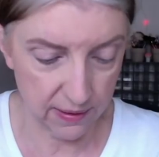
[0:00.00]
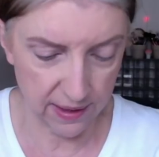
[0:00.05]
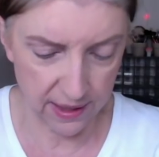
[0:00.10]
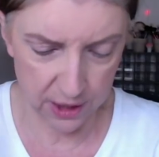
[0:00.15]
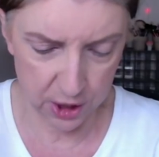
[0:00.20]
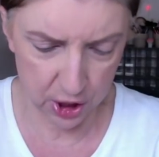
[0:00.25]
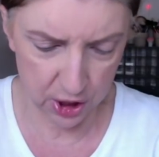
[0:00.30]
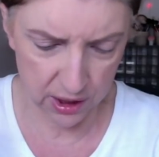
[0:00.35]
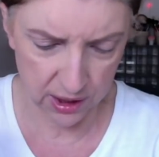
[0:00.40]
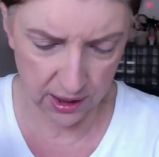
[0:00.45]
that's
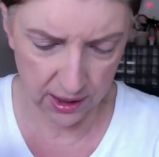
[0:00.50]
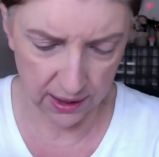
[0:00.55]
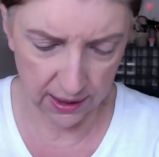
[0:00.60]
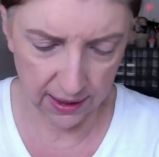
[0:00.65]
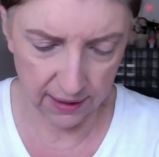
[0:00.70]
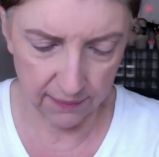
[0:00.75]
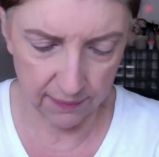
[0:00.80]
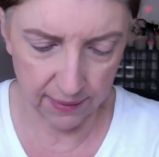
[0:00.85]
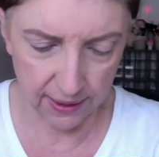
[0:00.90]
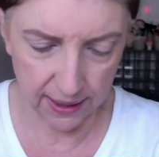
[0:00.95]
just going to
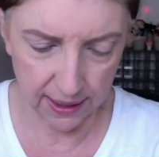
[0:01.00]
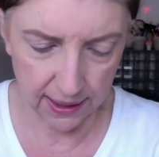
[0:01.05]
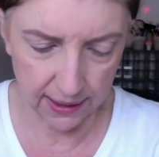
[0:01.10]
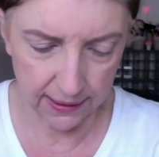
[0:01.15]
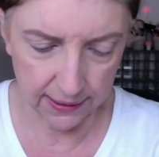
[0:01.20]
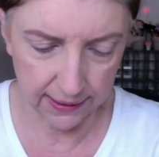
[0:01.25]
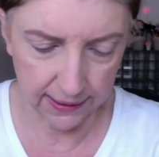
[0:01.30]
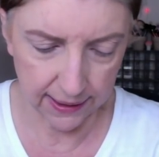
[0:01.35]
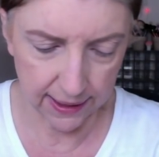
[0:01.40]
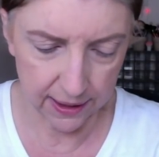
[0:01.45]
give me a
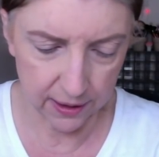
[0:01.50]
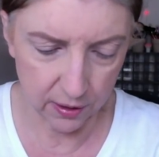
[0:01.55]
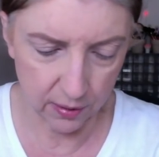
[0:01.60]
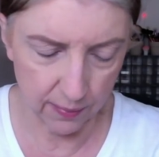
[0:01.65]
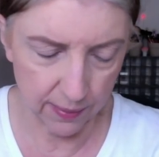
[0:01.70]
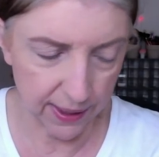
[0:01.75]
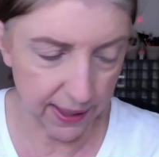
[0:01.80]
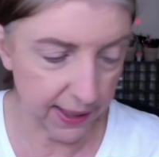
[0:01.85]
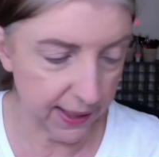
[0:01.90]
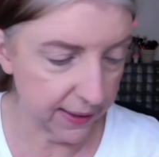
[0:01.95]
little
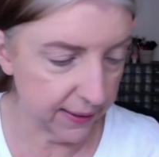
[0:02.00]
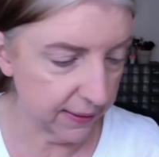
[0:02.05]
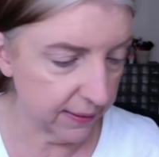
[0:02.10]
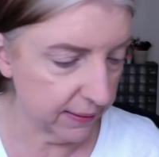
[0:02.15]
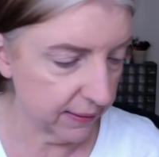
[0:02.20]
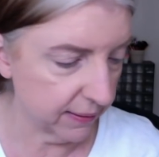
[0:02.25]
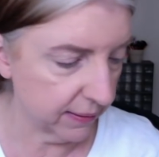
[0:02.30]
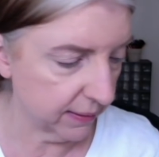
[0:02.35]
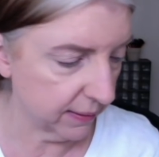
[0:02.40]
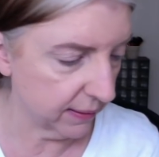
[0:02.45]
bit
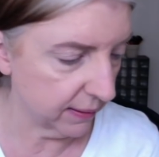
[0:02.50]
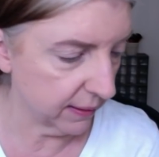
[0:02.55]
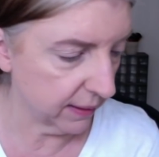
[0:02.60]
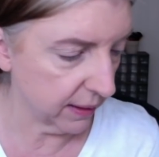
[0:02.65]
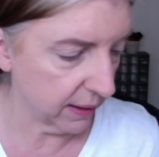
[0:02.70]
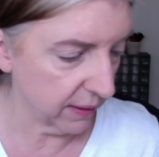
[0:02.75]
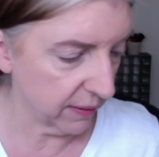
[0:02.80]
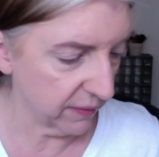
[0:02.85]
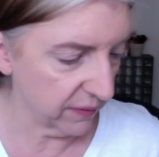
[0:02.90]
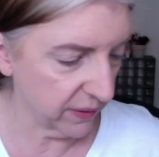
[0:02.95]

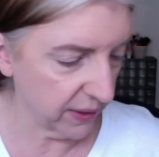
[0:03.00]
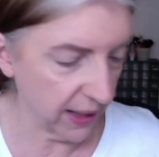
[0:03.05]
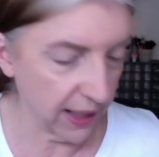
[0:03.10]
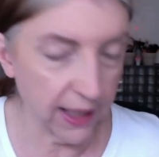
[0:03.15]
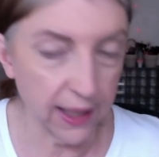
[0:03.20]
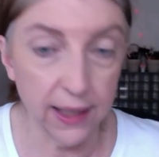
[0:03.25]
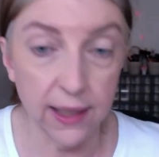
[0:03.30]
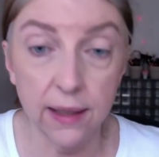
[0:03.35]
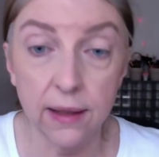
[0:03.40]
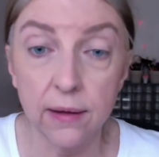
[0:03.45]
of
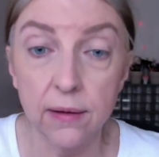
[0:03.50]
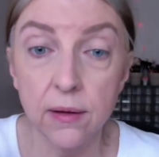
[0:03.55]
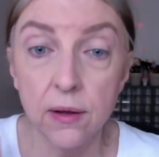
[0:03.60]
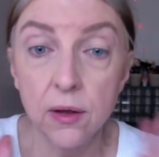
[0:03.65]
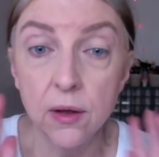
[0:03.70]
a